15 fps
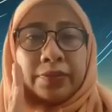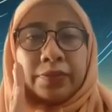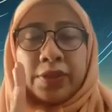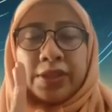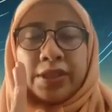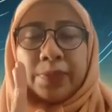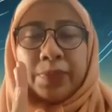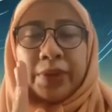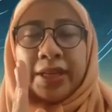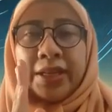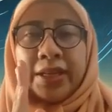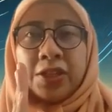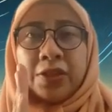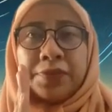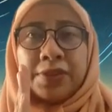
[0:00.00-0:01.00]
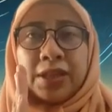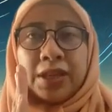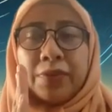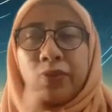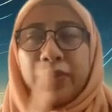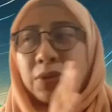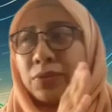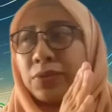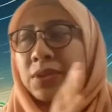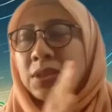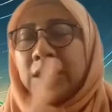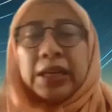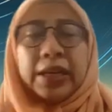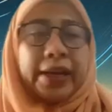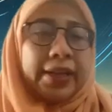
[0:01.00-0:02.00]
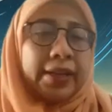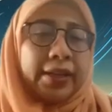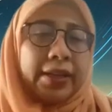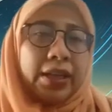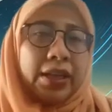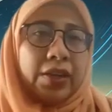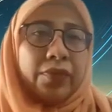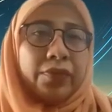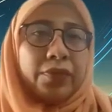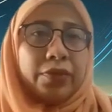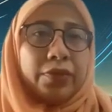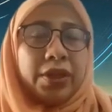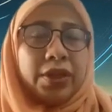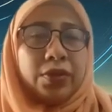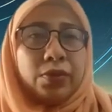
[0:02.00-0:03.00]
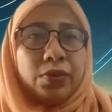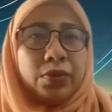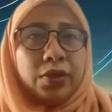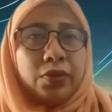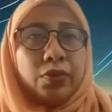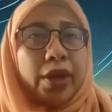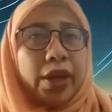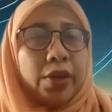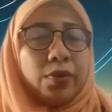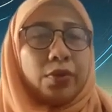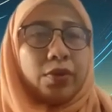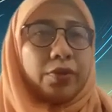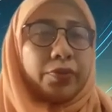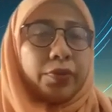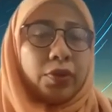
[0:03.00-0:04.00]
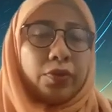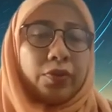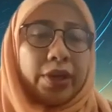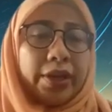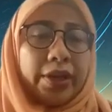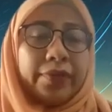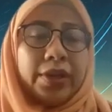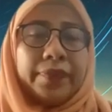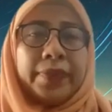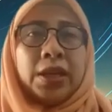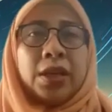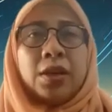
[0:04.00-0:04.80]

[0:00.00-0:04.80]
for example, at the age of star, we want to see either it evolve into a white dwarf or whatever,